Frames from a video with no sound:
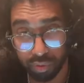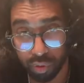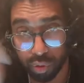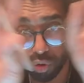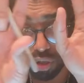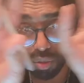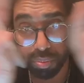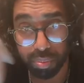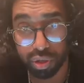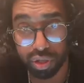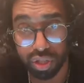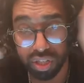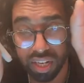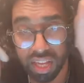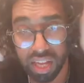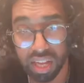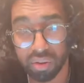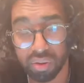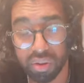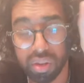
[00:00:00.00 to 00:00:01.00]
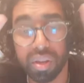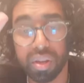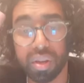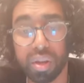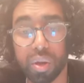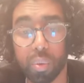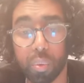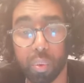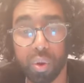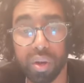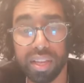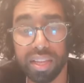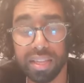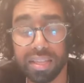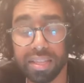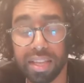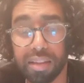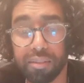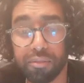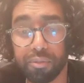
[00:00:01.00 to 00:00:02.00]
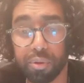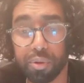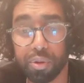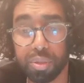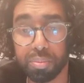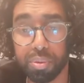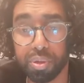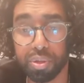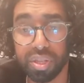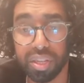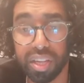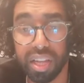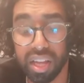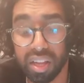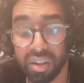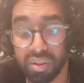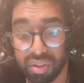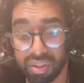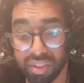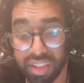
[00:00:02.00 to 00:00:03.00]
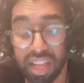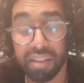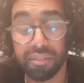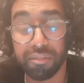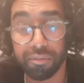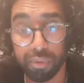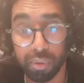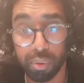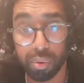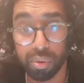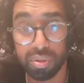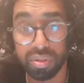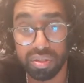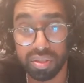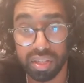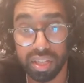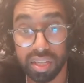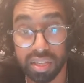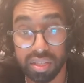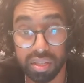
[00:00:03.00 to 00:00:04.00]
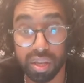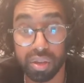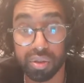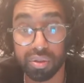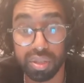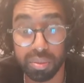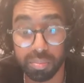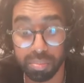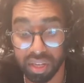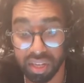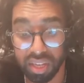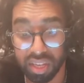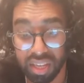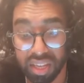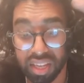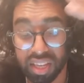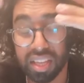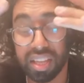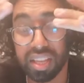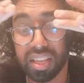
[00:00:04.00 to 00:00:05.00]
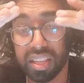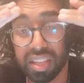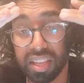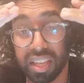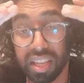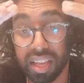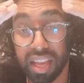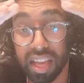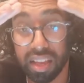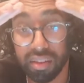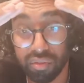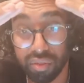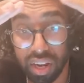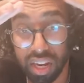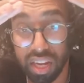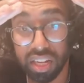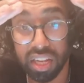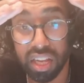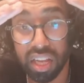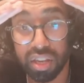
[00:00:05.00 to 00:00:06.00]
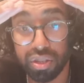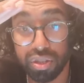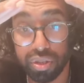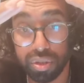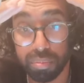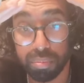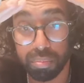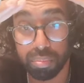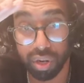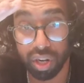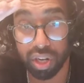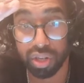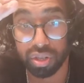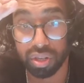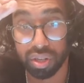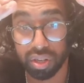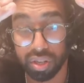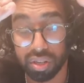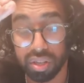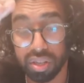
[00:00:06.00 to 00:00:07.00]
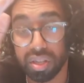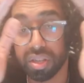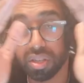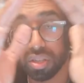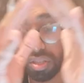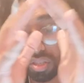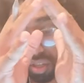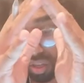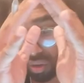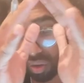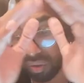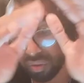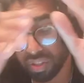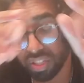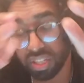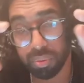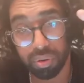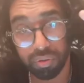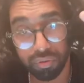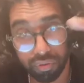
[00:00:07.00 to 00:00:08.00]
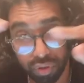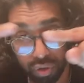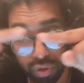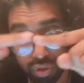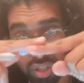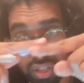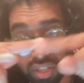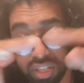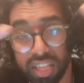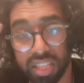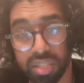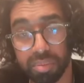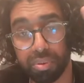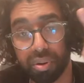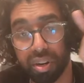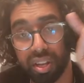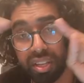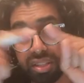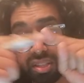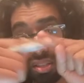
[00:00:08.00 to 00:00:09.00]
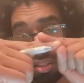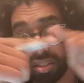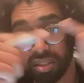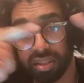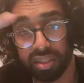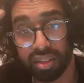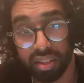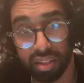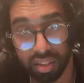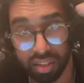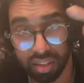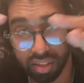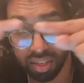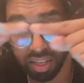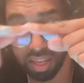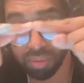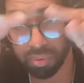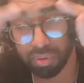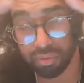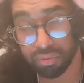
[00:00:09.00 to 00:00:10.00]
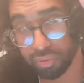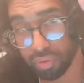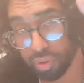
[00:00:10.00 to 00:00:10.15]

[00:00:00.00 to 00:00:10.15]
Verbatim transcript: force pushing out. What is that force pushing out? That force is going to be the radiation pressure. So obviously when fusion takes place, yeah, when